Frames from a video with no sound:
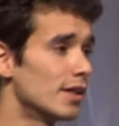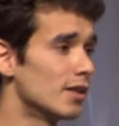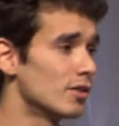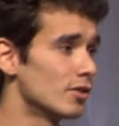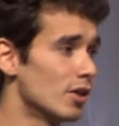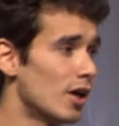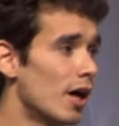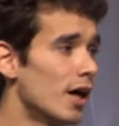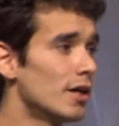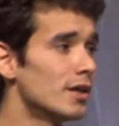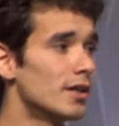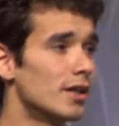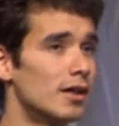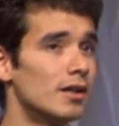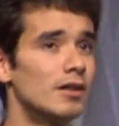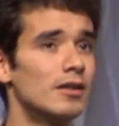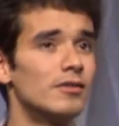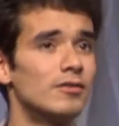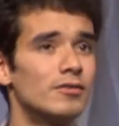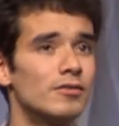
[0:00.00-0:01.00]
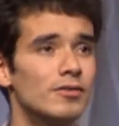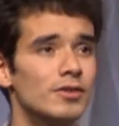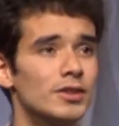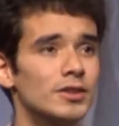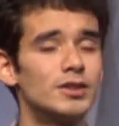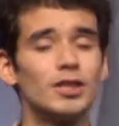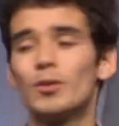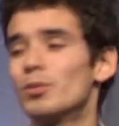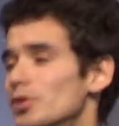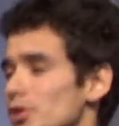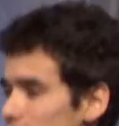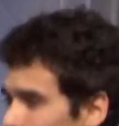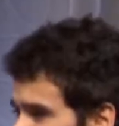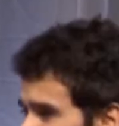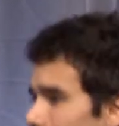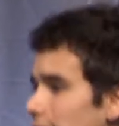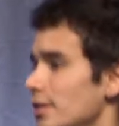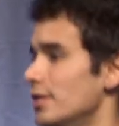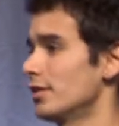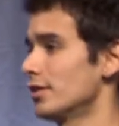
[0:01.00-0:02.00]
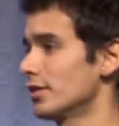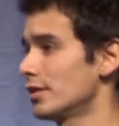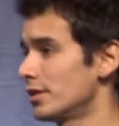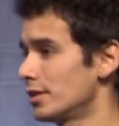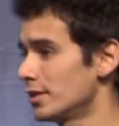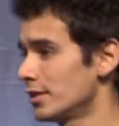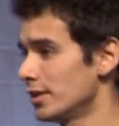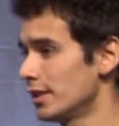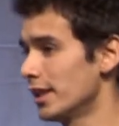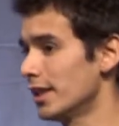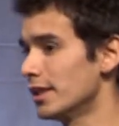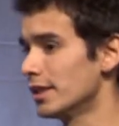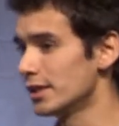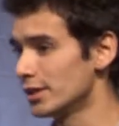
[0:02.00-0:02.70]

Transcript: a lot of double standards in